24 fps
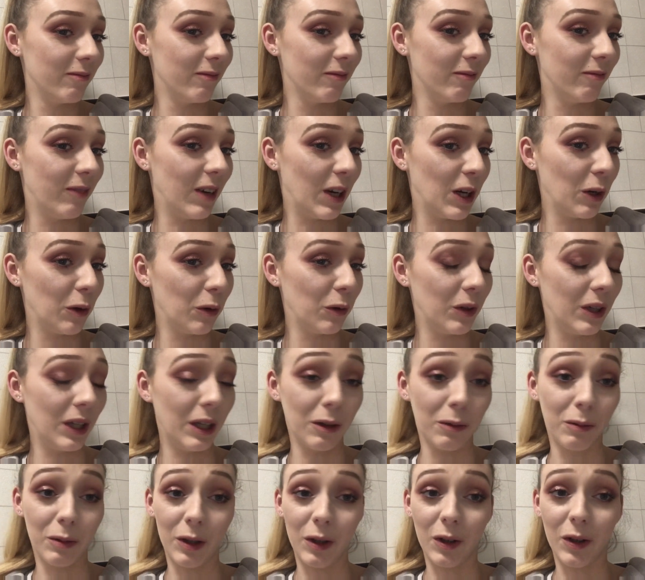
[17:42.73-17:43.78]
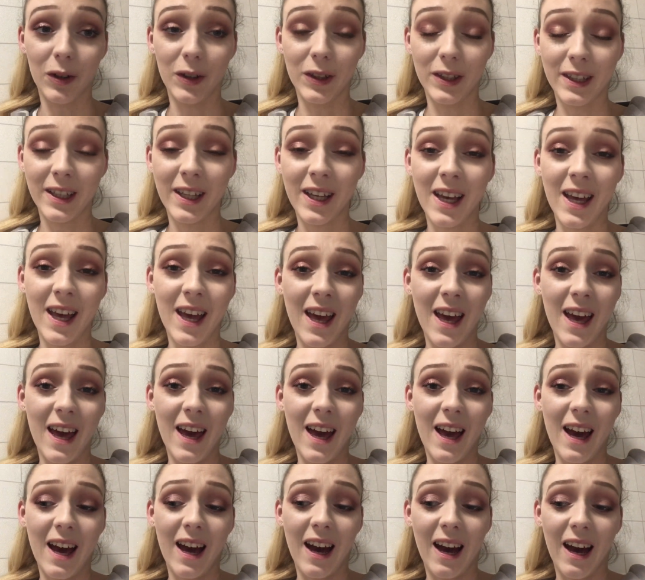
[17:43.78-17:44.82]
video here because
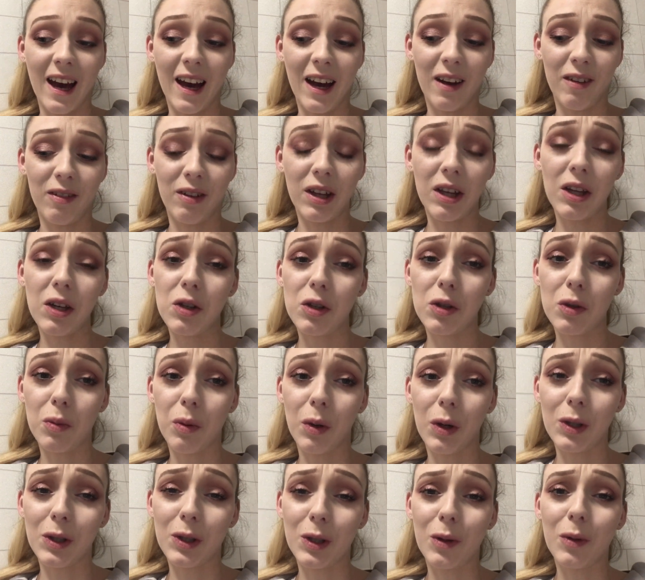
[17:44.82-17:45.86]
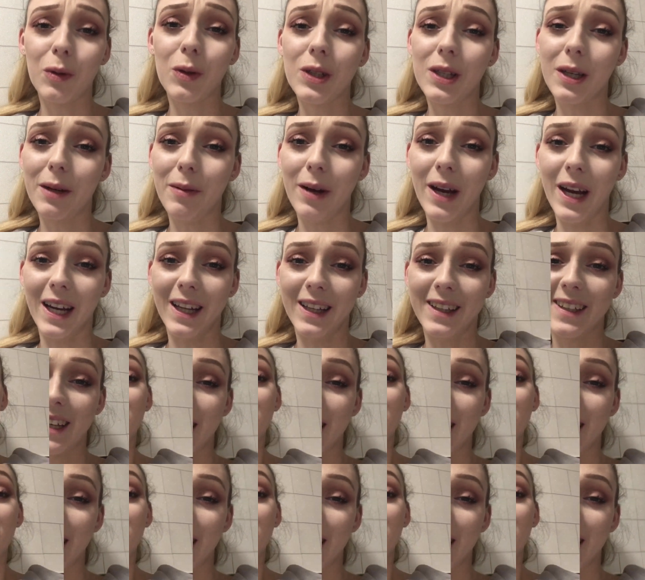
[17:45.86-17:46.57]
I really just want to go to bed.